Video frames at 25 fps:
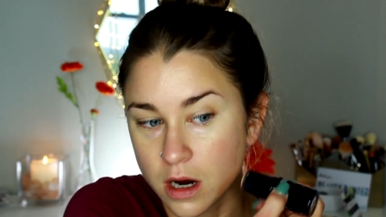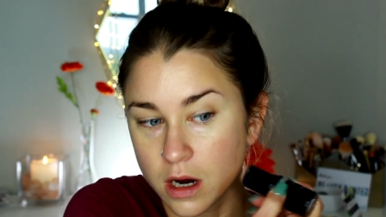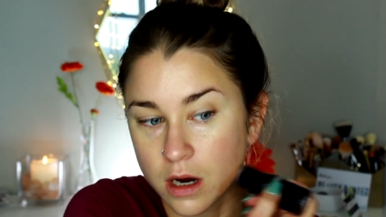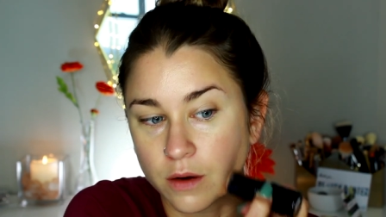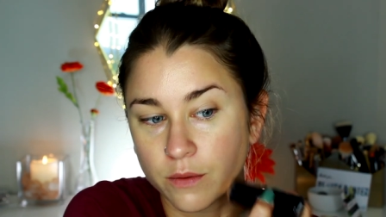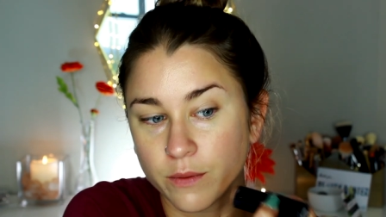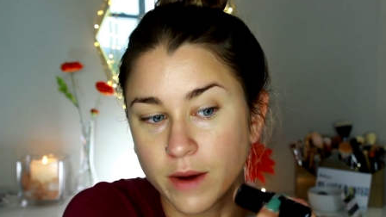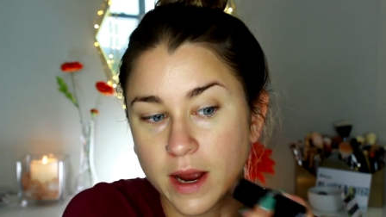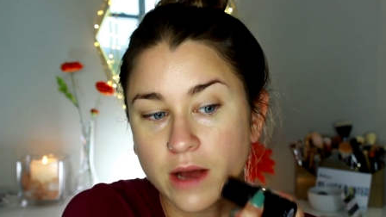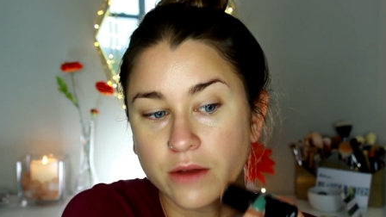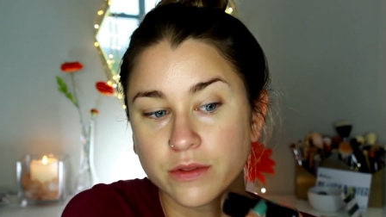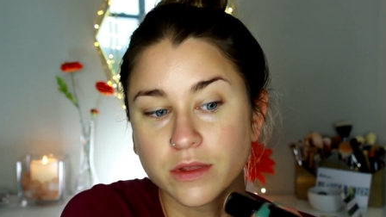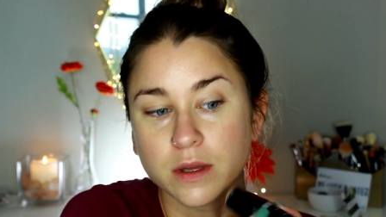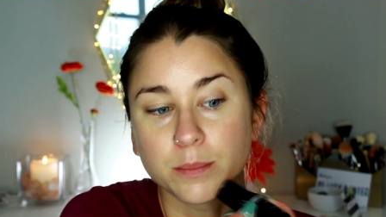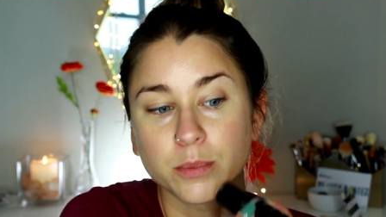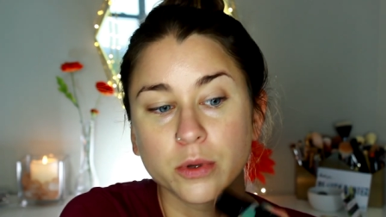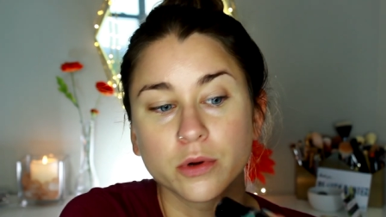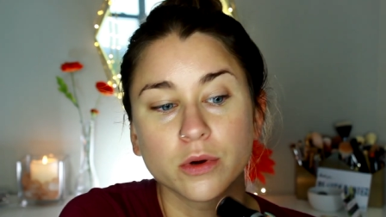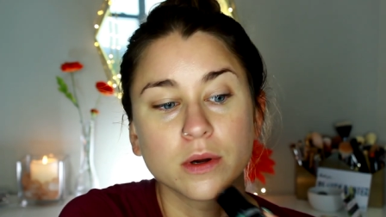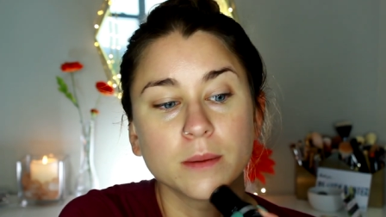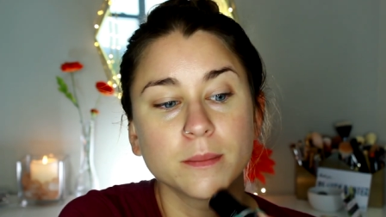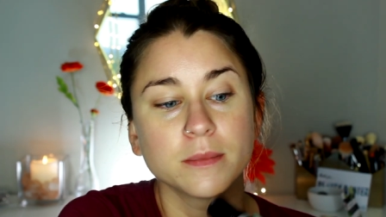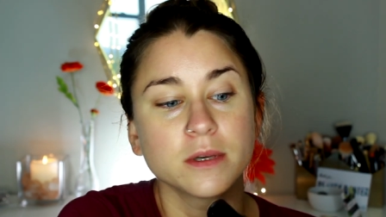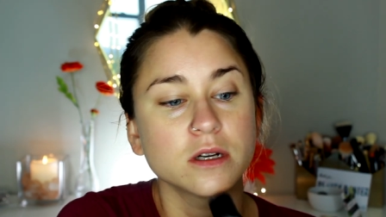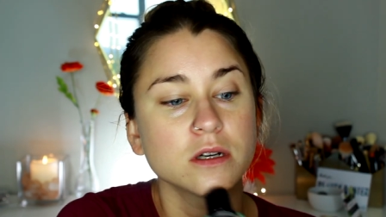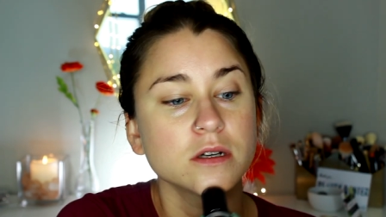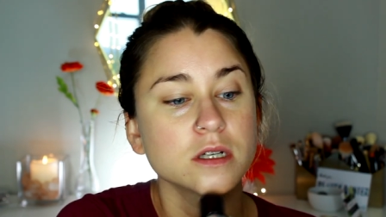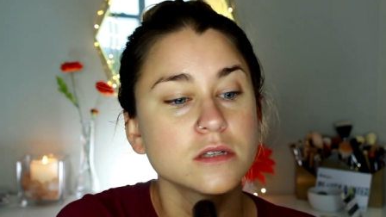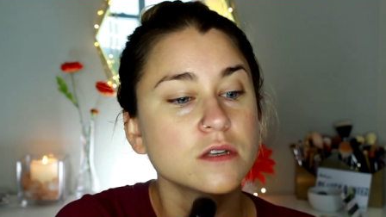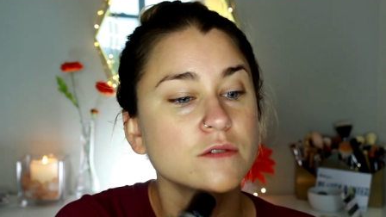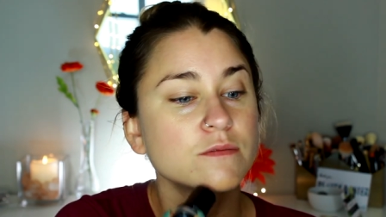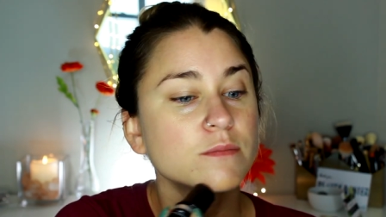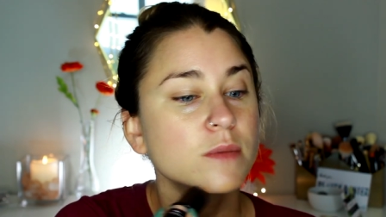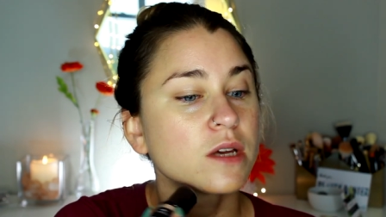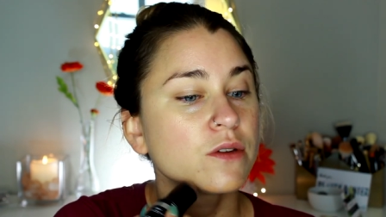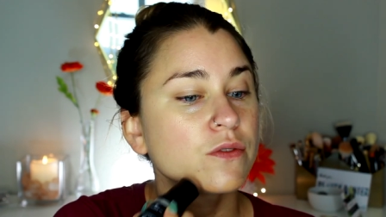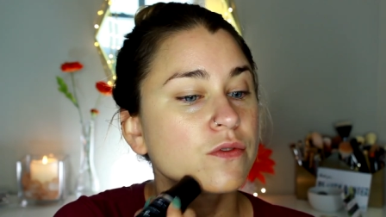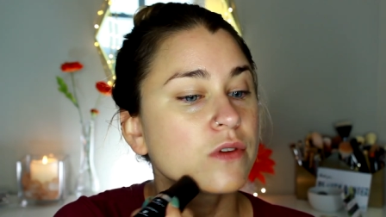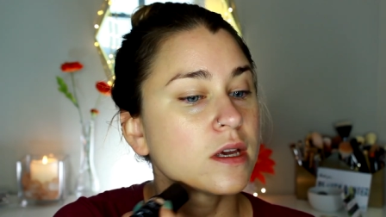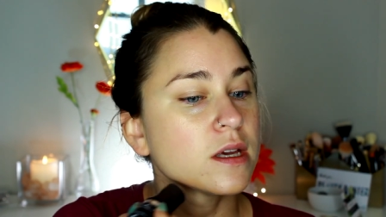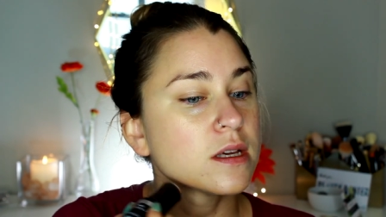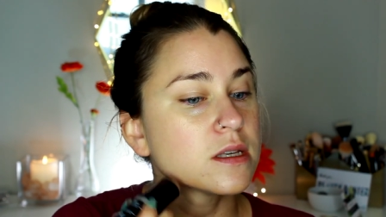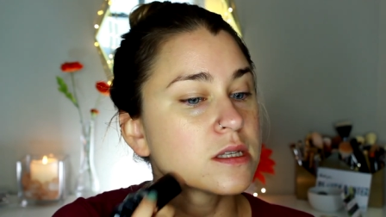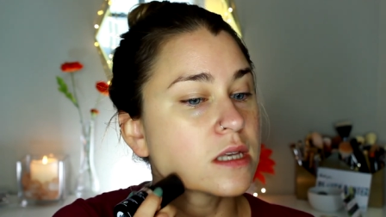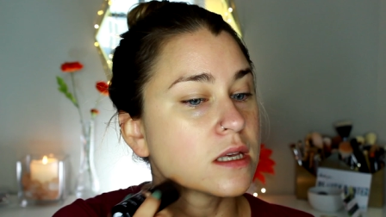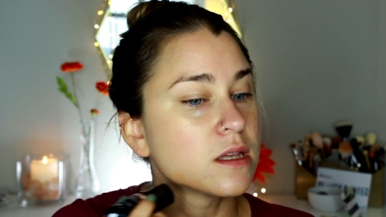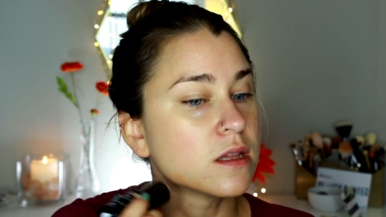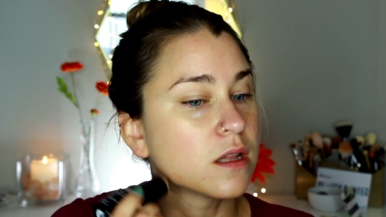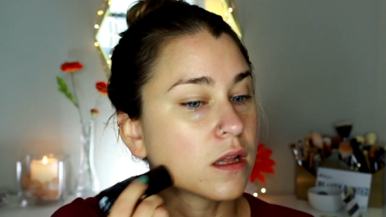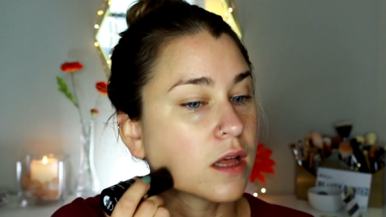around the perimeters of my
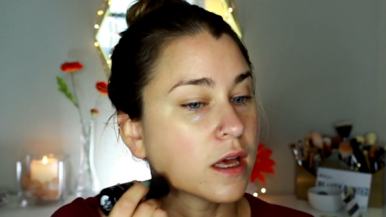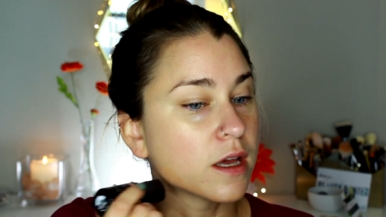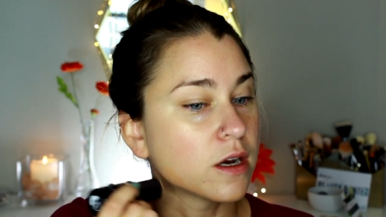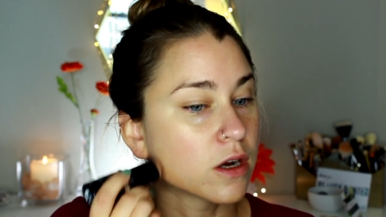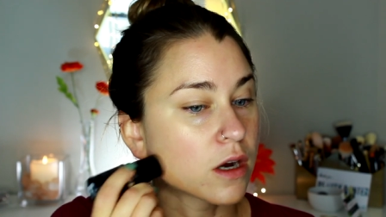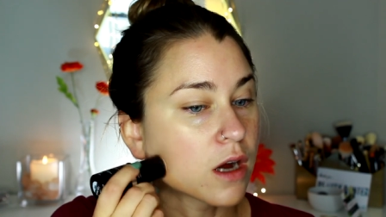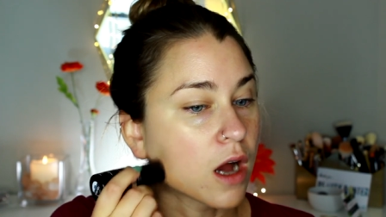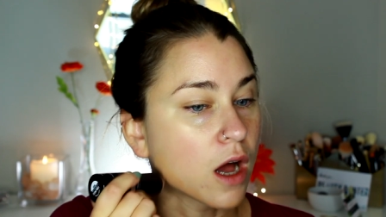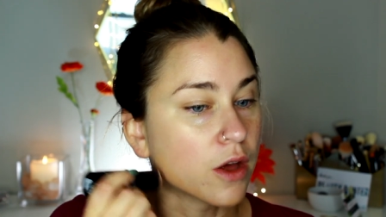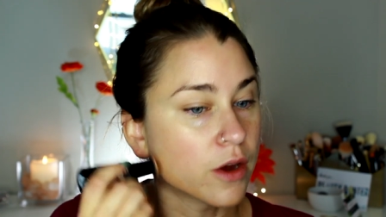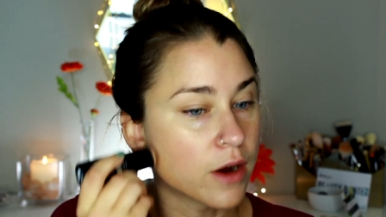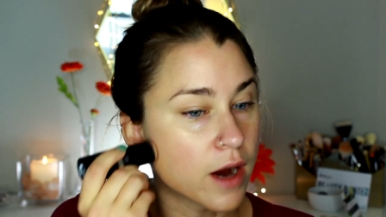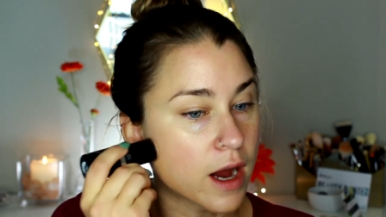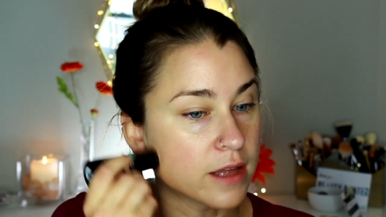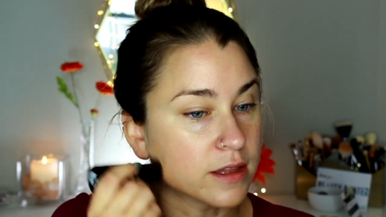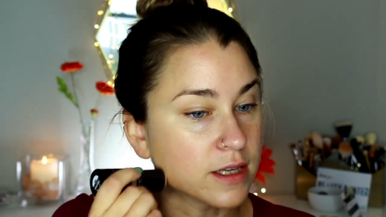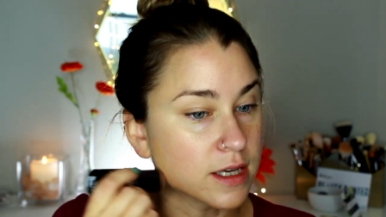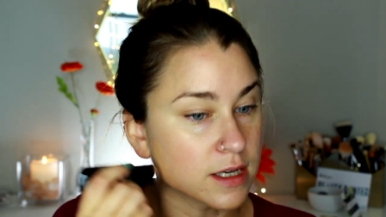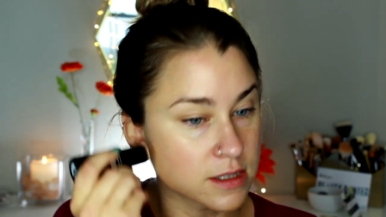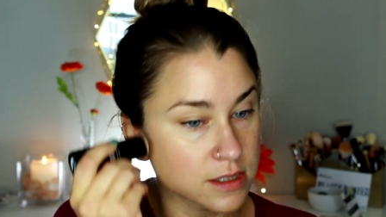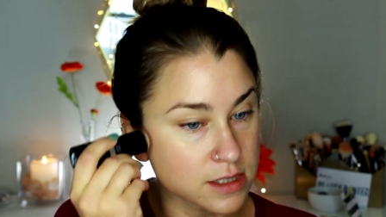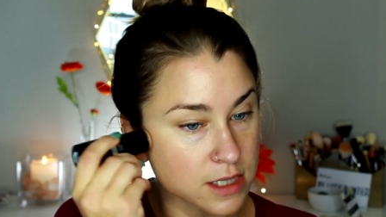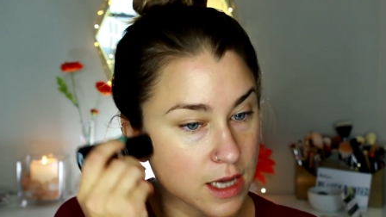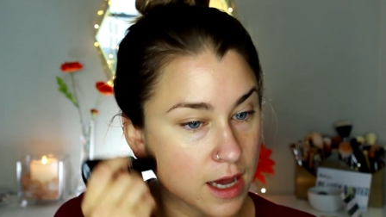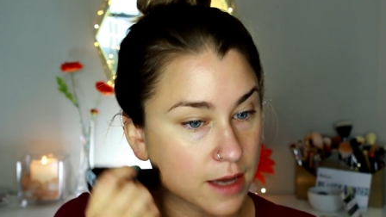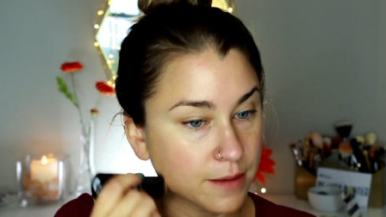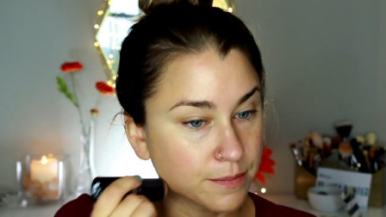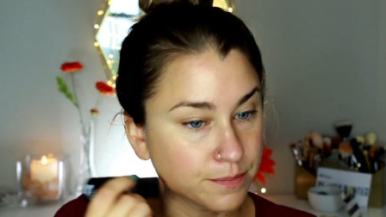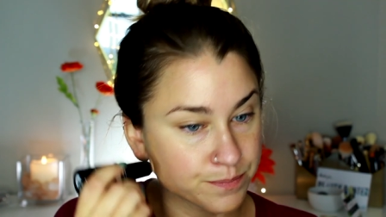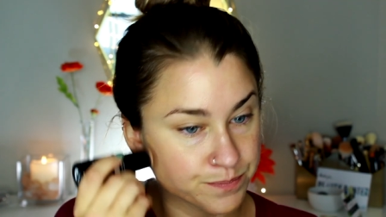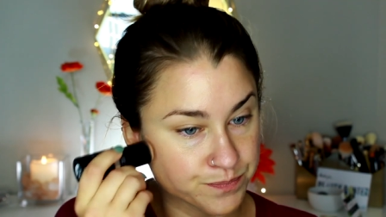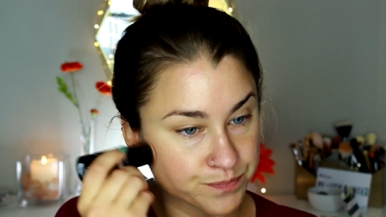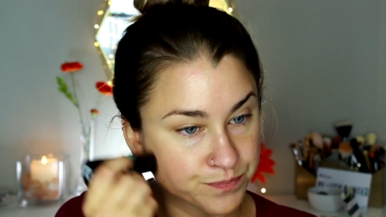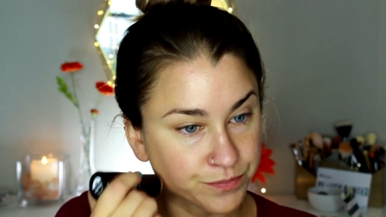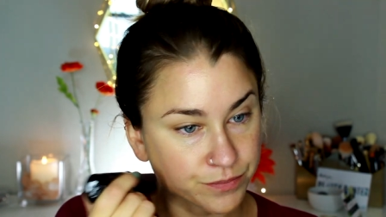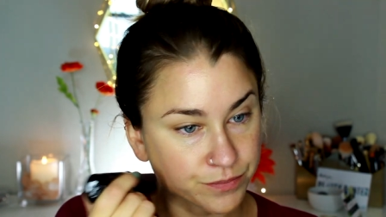face and the lighter color on the inside.